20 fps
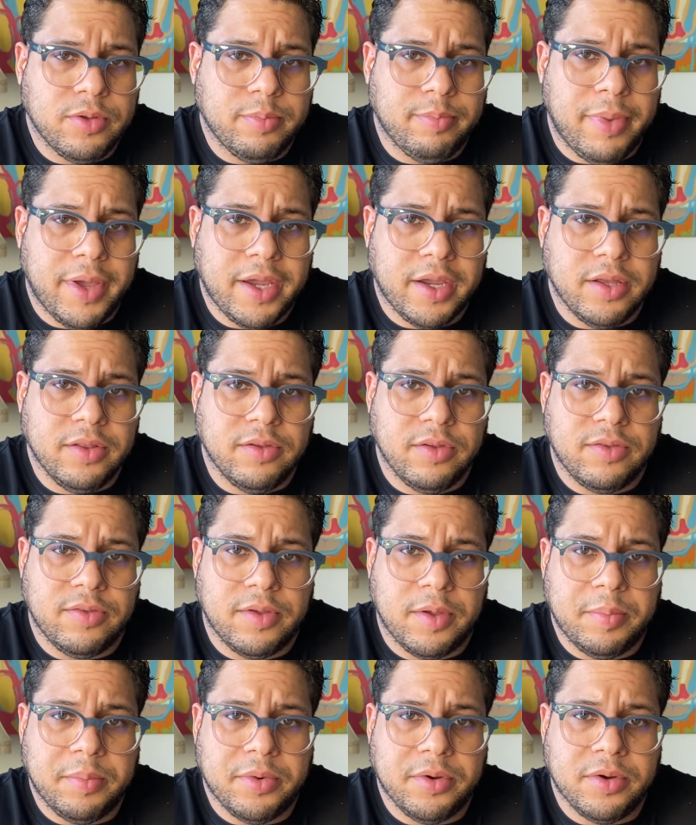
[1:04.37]
back in
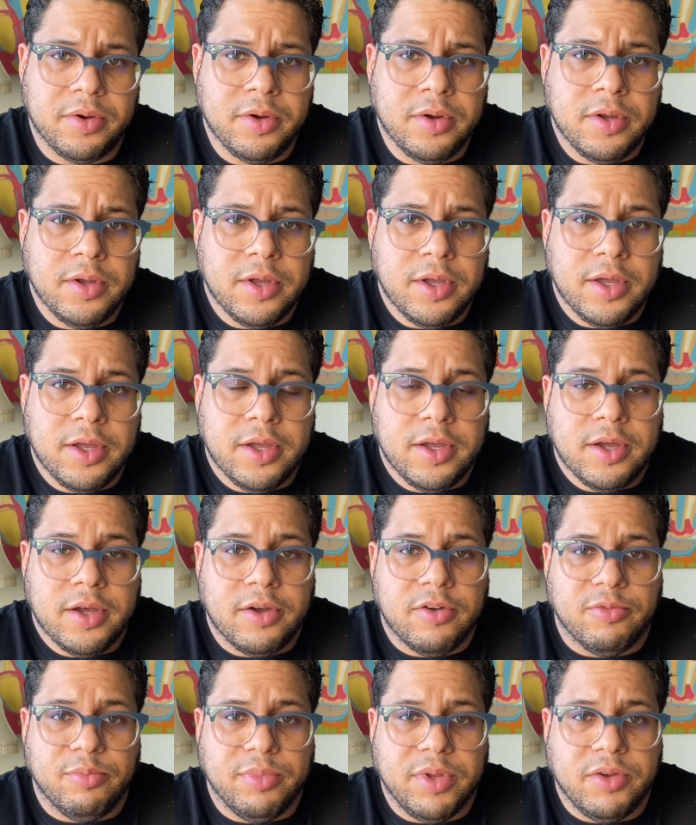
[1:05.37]
December
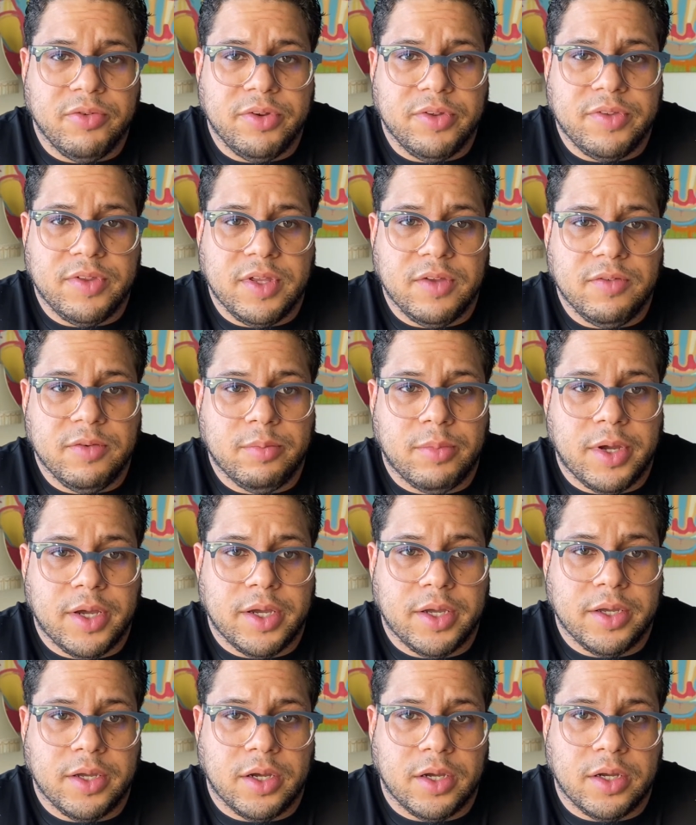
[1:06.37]
of me receiving
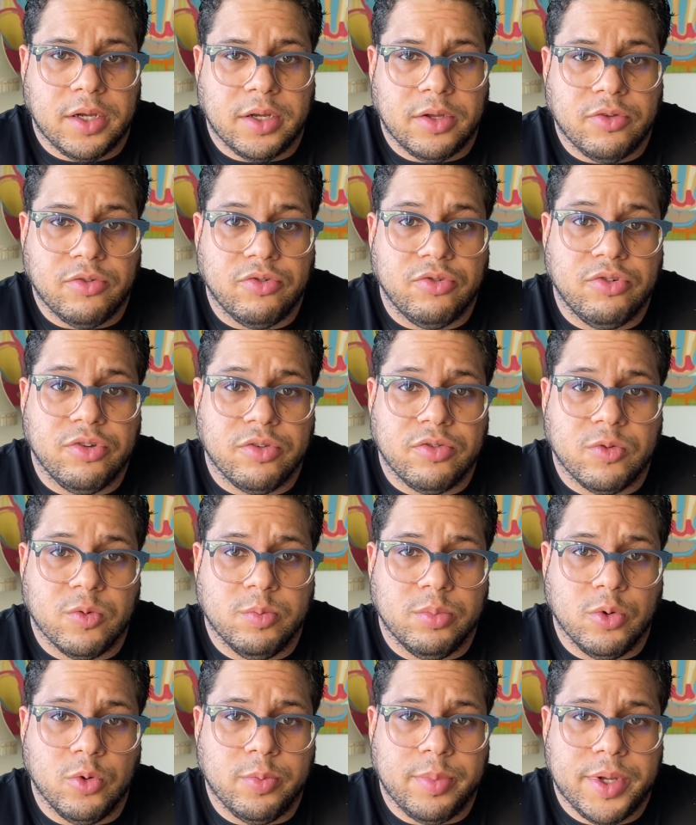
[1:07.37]
my Jiu-Jitsu
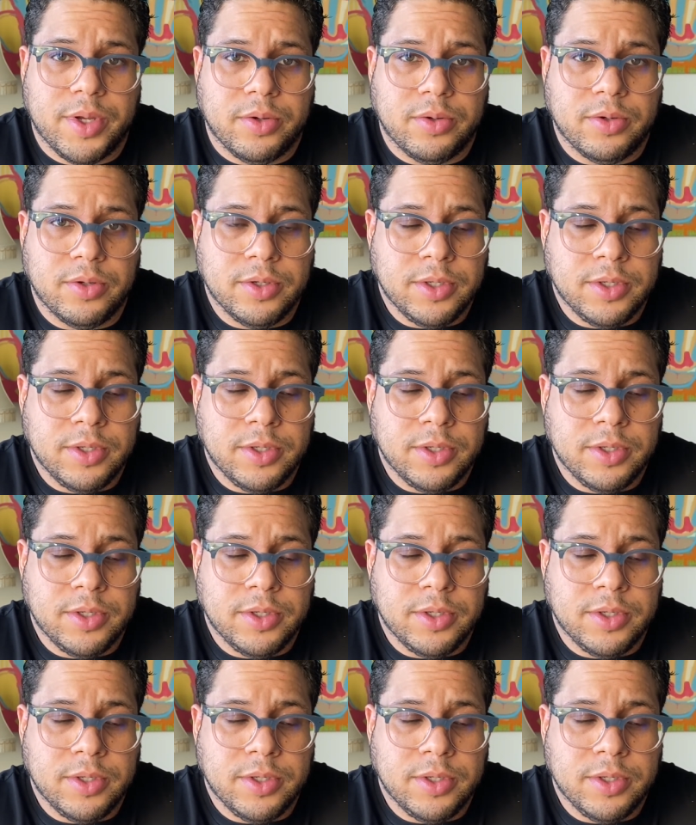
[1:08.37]
blue belt.